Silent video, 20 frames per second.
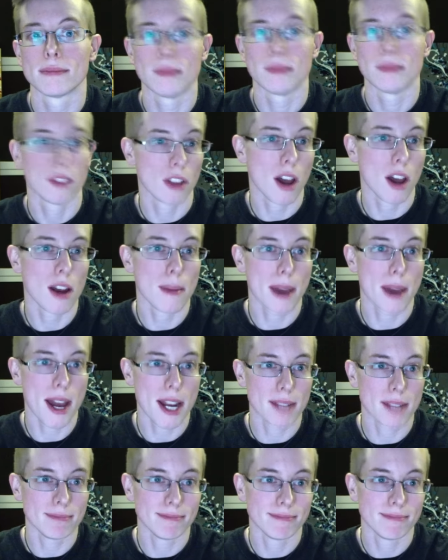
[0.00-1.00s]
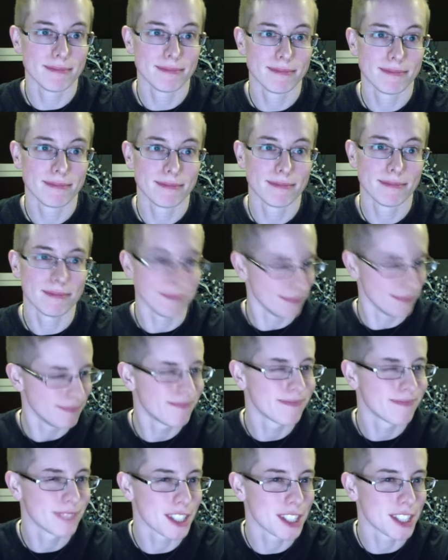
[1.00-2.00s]
Thought about it.
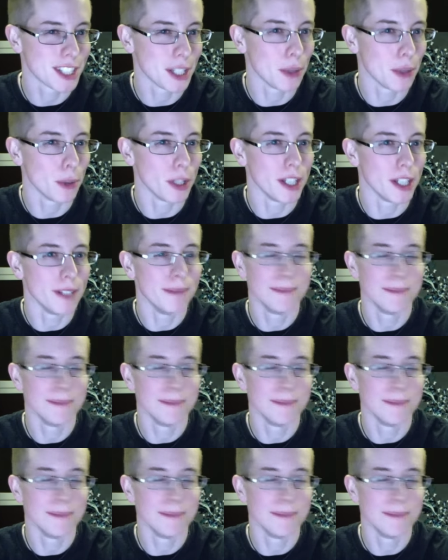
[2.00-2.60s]
Still would.